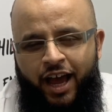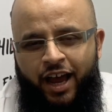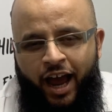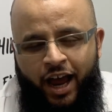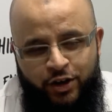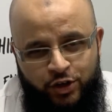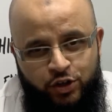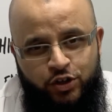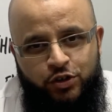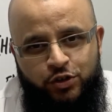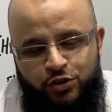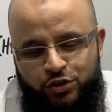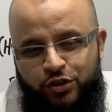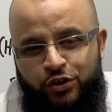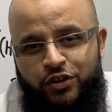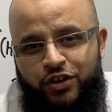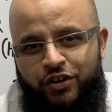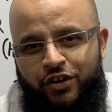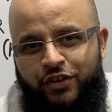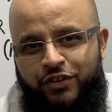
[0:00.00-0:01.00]
Are you sure
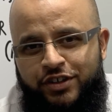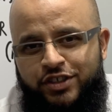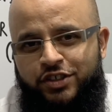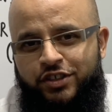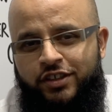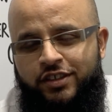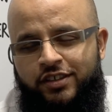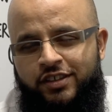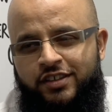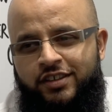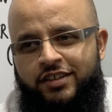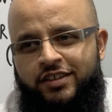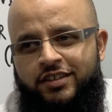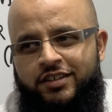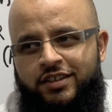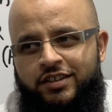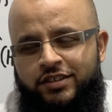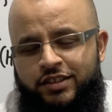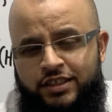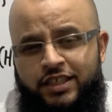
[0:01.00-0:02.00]
you're a Christian?
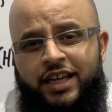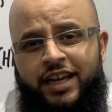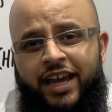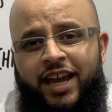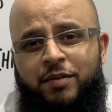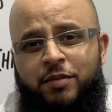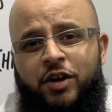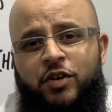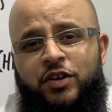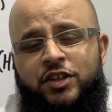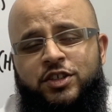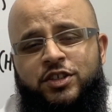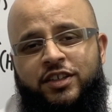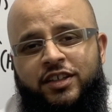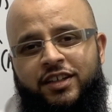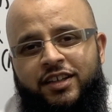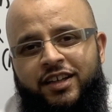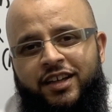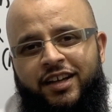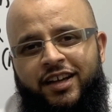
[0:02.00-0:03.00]
She's like, yeah, I'm a Christian.